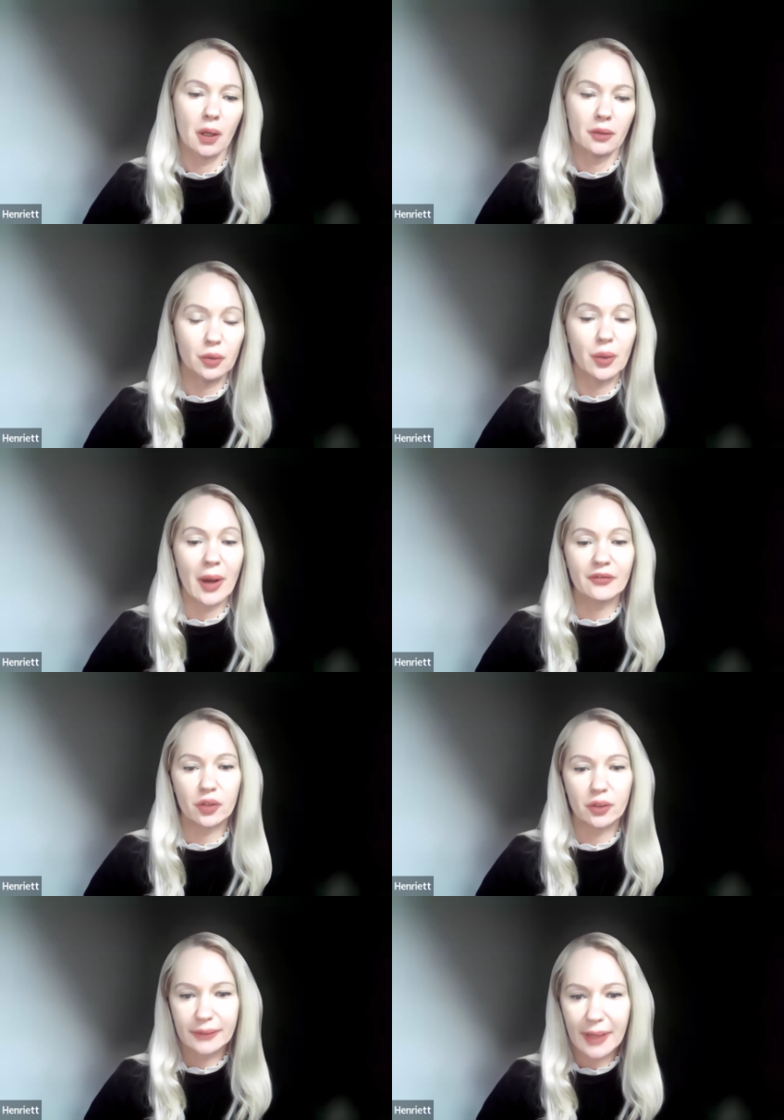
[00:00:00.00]
do
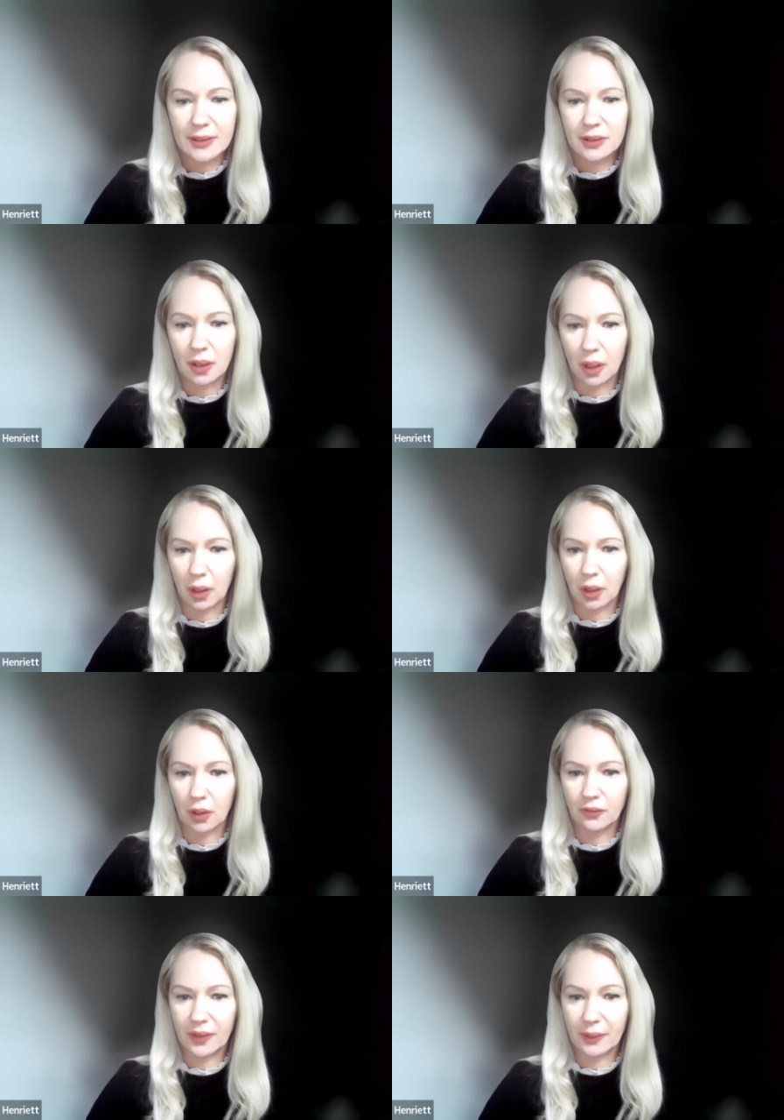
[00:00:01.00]
after the test,
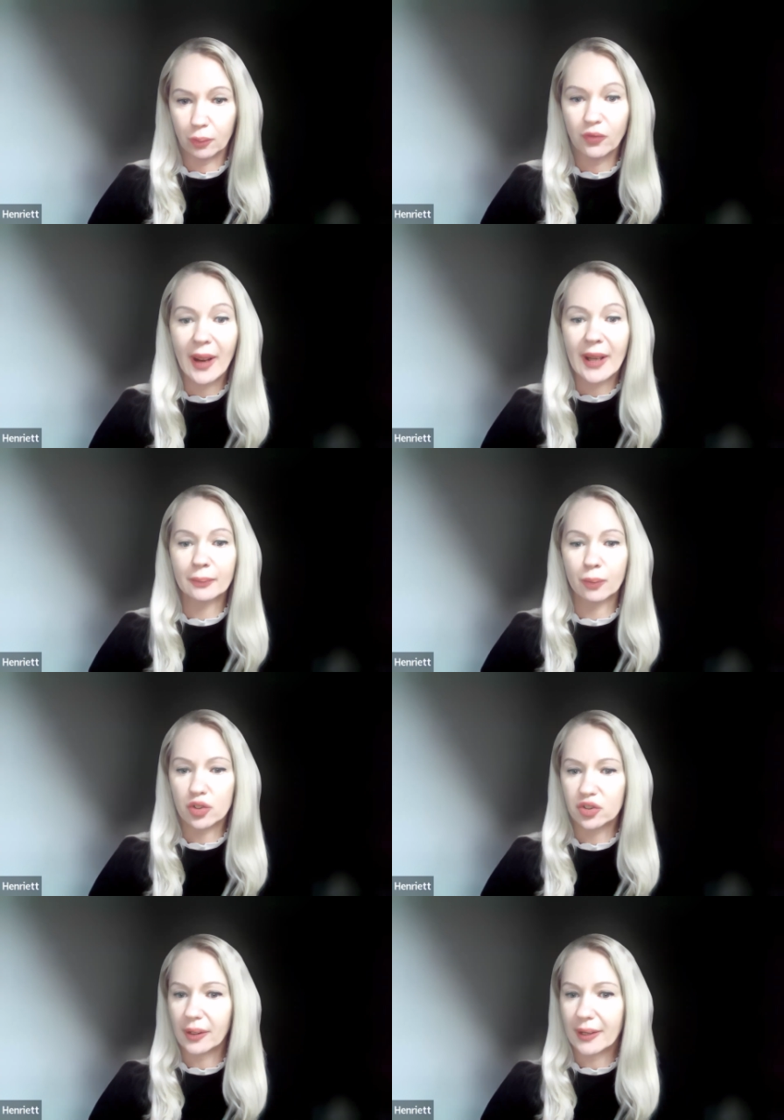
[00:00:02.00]
uh, we provide
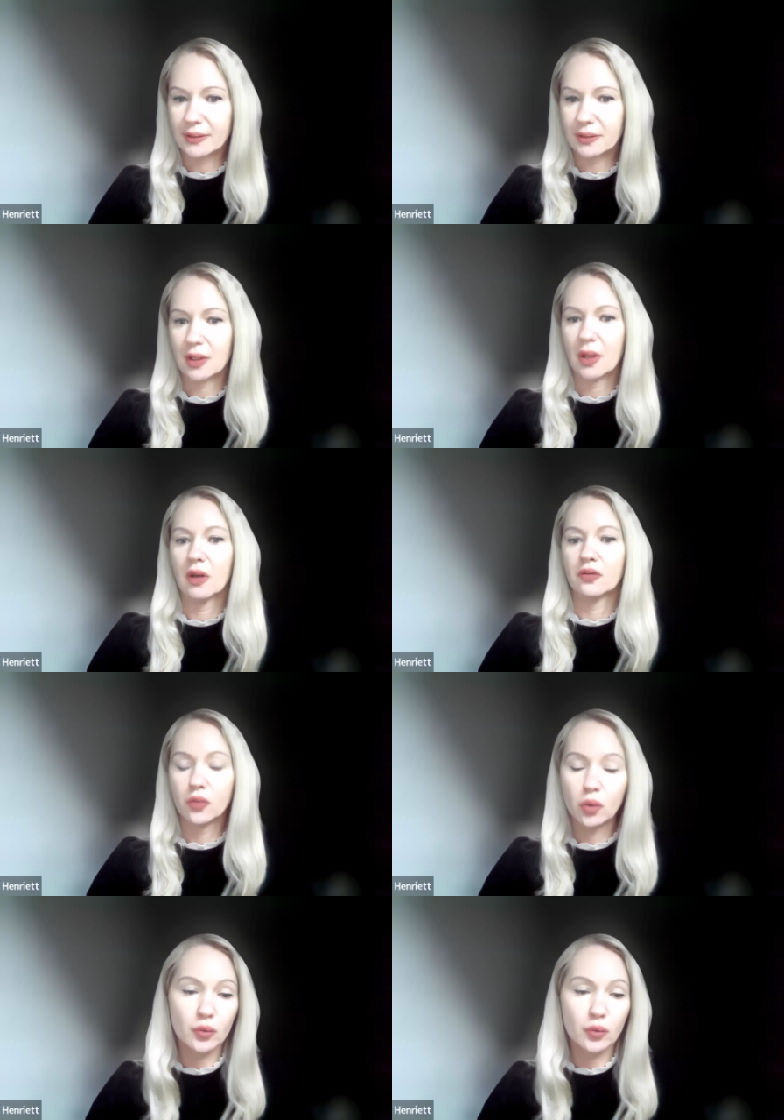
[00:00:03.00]
personalized food